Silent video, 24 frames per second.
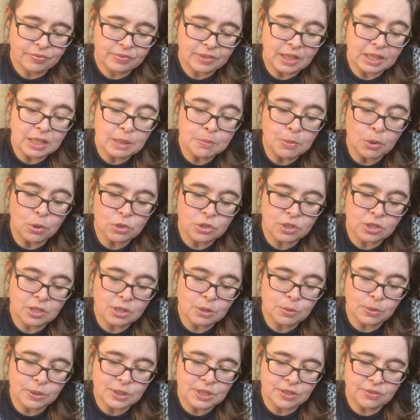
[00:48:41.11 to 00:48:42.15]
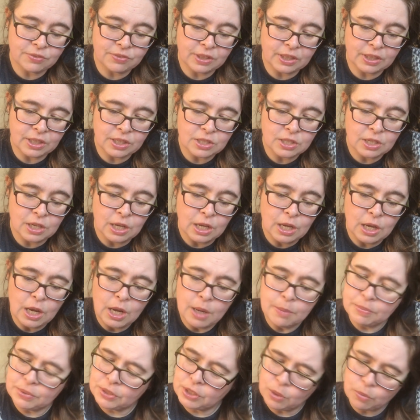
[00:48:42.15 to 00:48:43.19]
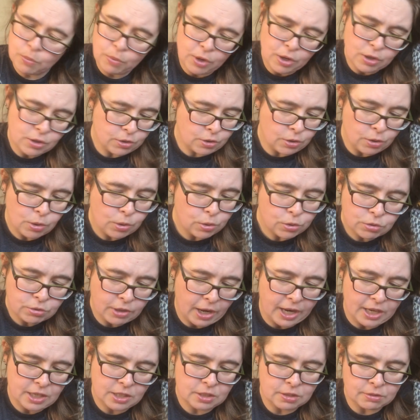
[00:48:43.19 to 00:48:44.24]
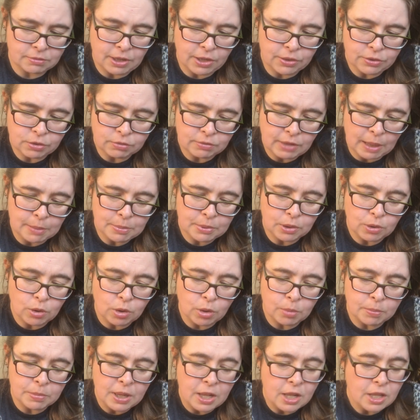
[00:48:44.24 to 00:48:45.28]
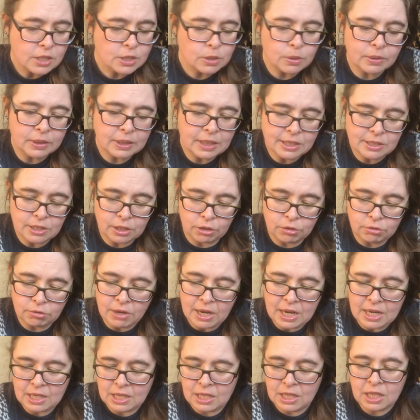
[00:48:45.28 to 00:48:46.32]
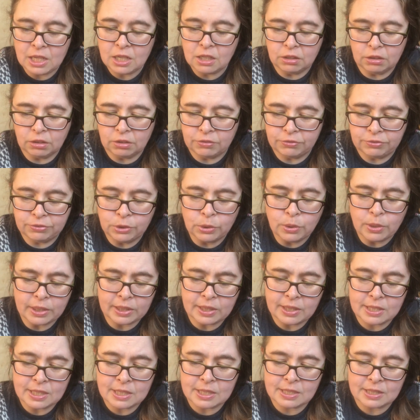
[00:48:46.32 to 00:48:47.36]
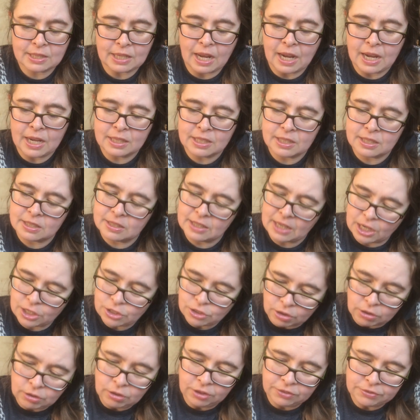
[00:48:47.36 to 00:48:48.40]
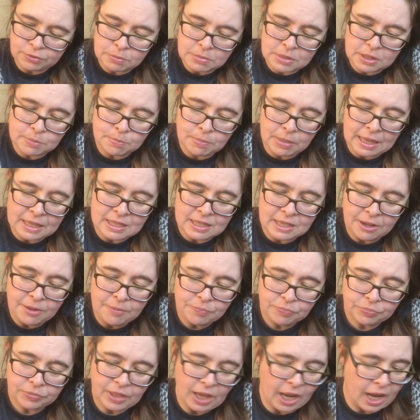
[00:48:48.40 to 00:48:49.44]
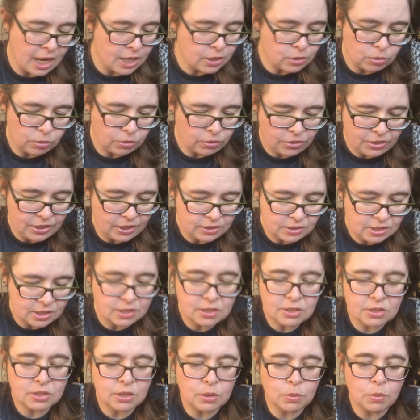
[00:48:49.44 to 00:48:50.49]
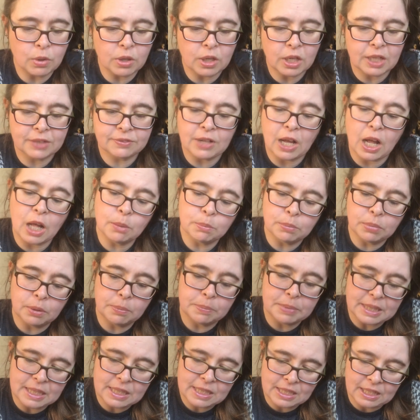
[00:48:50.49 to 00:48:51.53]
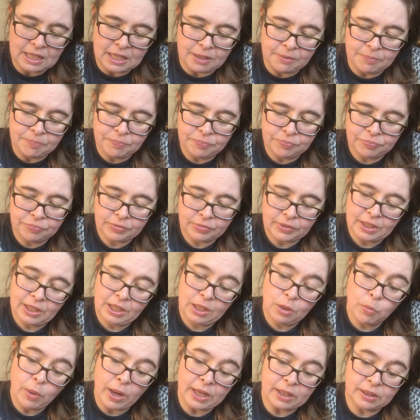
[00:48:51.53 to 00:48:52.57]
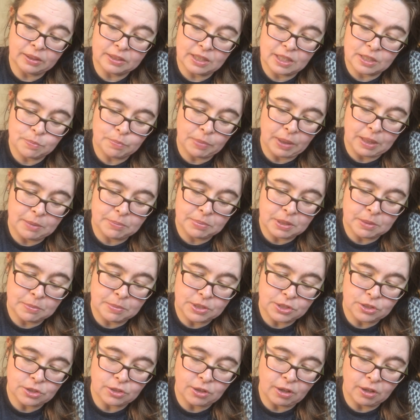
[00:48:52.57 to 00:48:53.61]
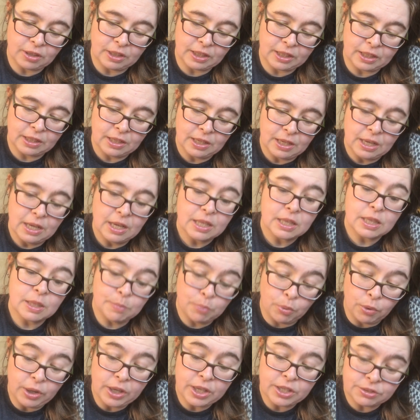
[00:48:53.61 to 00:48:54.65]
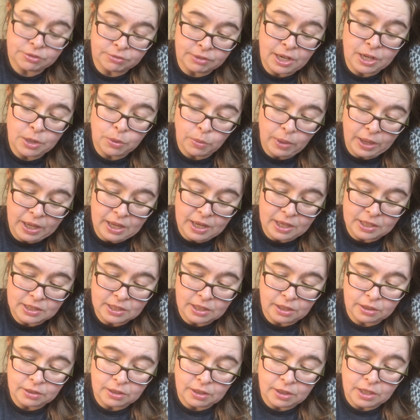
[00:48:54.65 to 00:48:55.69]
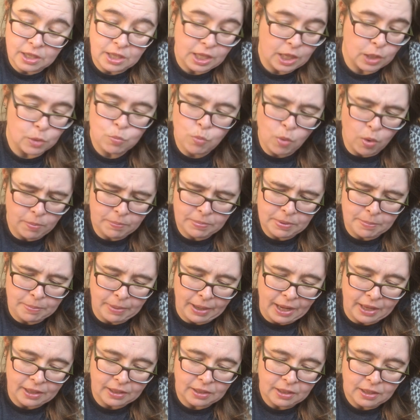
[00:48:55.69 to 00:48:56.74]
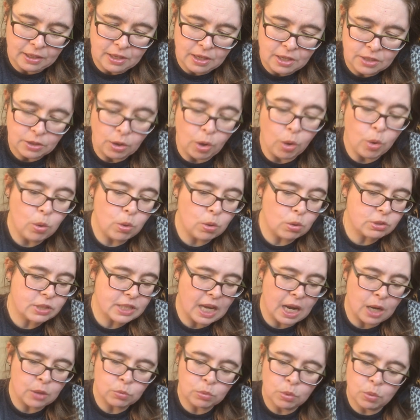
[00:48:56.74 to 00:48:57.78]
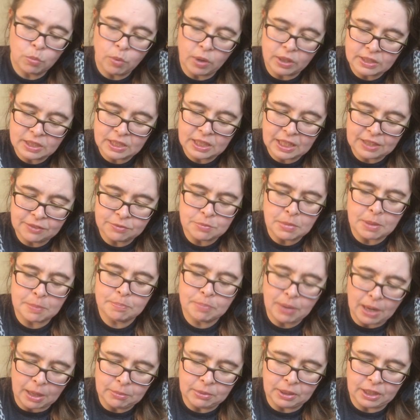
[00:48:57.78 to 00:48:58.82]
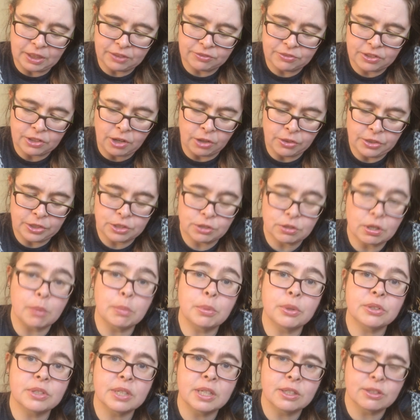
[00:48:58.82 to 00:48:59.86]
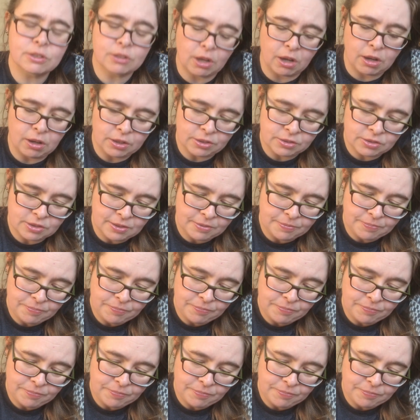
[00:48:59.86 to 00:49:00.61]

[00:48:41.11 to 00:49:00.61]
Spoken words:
Then he motioned towards the village. "But there weren't no tracks around the rabbit home, so unless a great eagle flew out of the sky to snatch Earl from his bed, I don't think this is the work of a humble beastie." He waggled his pipe to Mr. Darling. "The boy has run away, I tell you. He won't be back. The whole town will want to give him a pummeling for all the troubles he's caused."